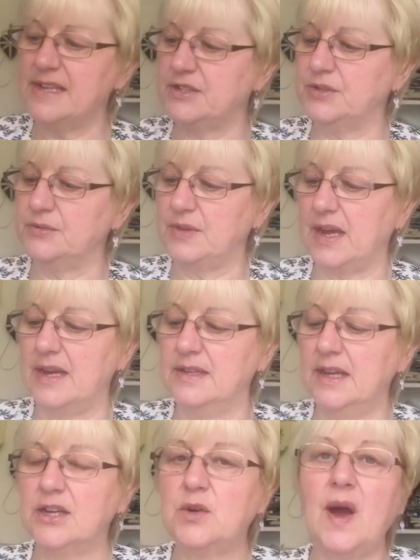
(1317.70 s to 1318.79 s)
do that.
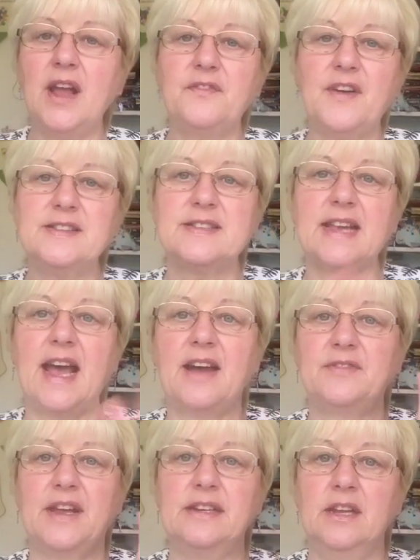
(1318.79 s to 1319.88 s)
Quite fancy
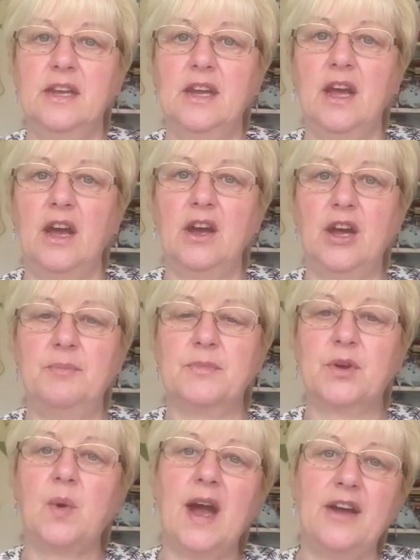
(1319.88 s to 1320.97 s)
having
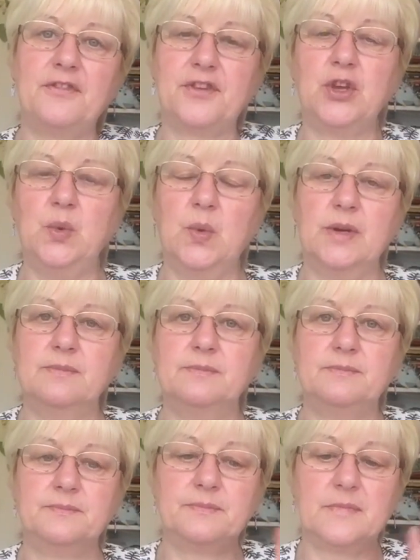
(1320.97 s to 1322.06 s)
quite a few
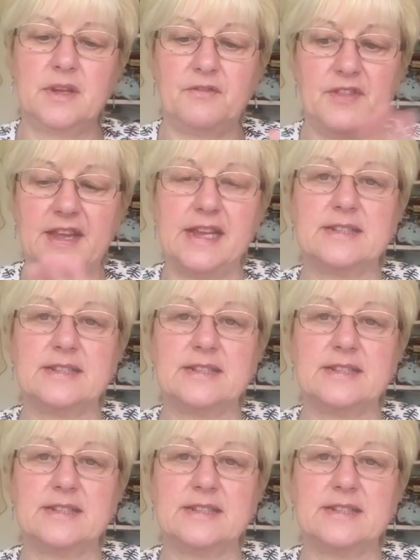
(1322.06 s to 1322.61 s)
of these